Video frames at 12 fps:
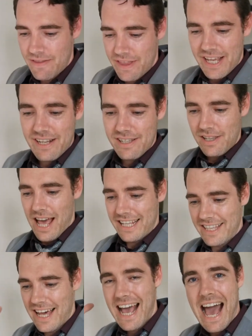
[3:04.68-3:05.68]
things like
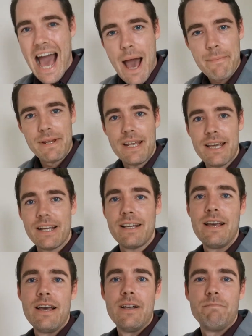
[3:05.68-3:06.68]
that are
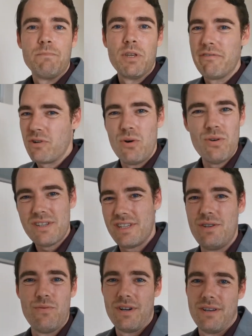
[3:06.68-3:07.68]
happening, of course
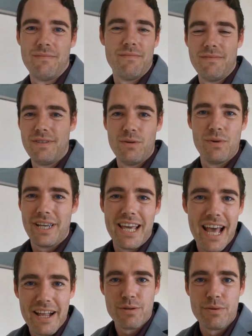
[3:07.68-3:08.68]
you wanna
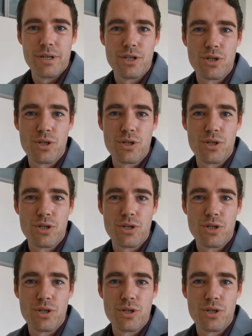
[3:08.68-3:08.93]
cancel your